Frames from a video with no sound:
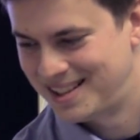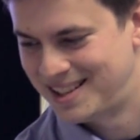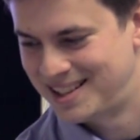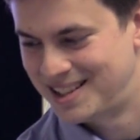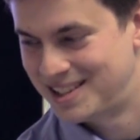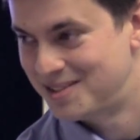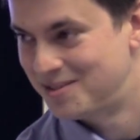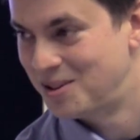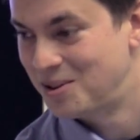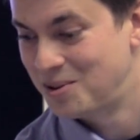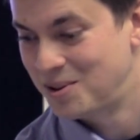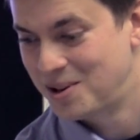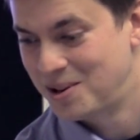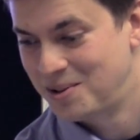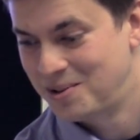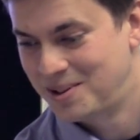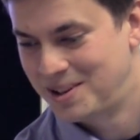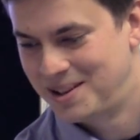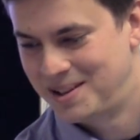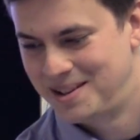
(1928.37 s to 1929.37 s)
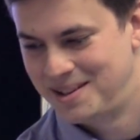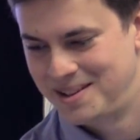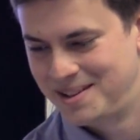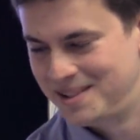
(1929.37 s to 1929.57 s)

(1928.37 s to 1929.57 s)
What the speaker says: I just wrote code.